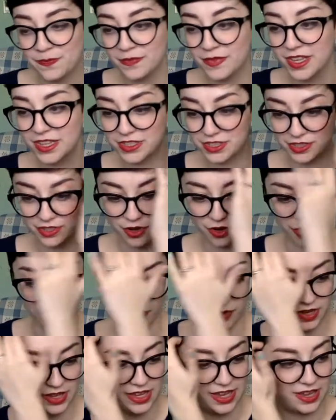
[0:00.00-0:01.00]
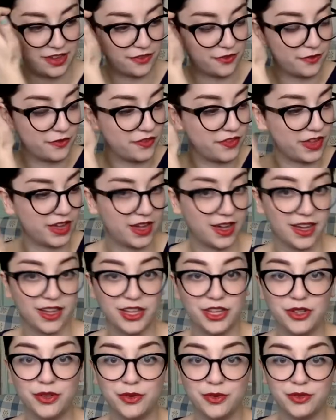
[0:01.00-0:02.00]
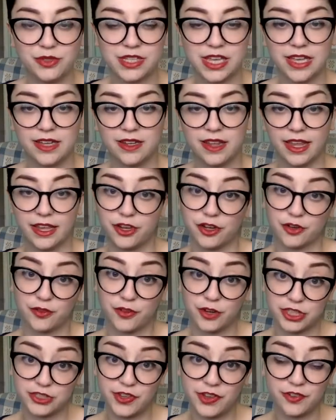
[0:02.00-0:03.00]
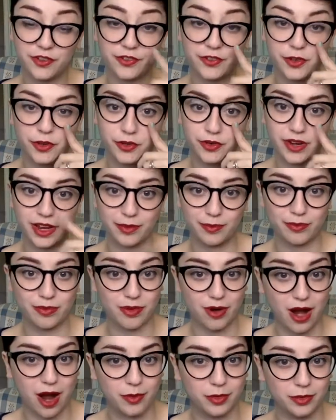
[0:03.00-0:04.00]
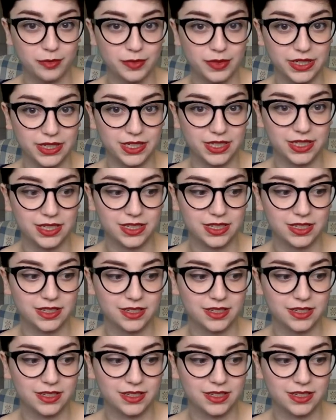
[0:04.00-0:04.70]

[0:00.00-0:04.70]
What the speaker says: So if you said, your first favorite food, I'd probably